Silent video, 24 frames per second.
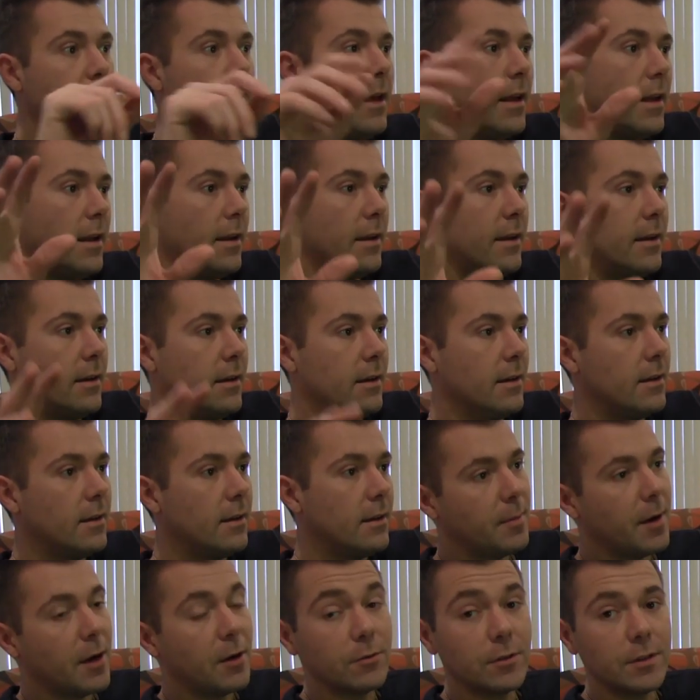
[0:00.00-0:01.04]
end.
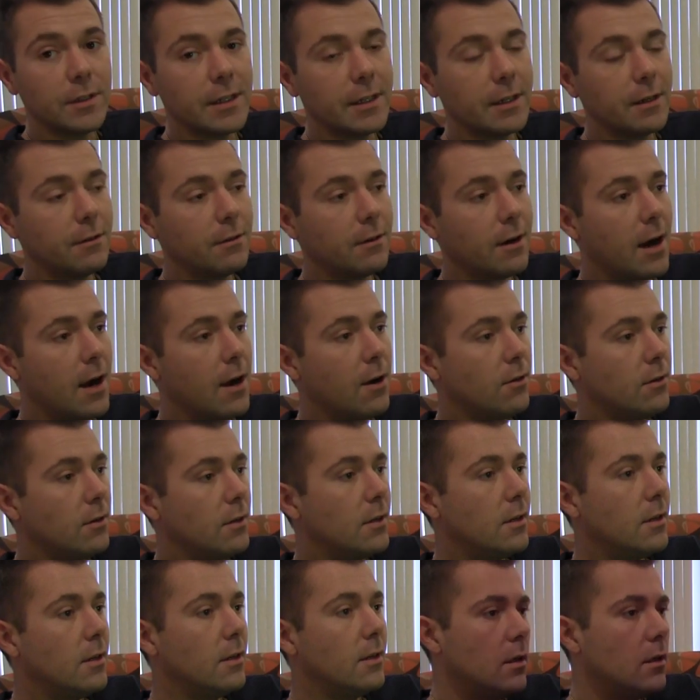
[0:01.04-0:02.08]
Bouncing
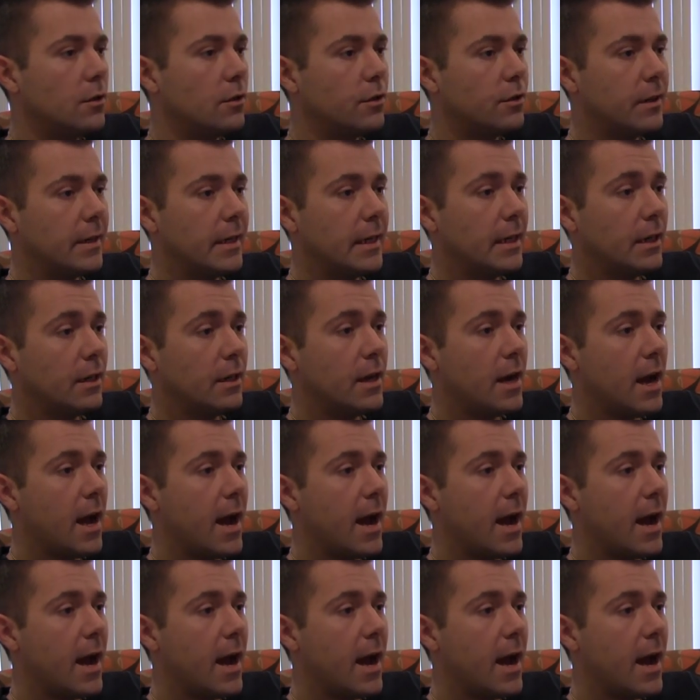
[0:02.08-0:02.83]
around. Trigger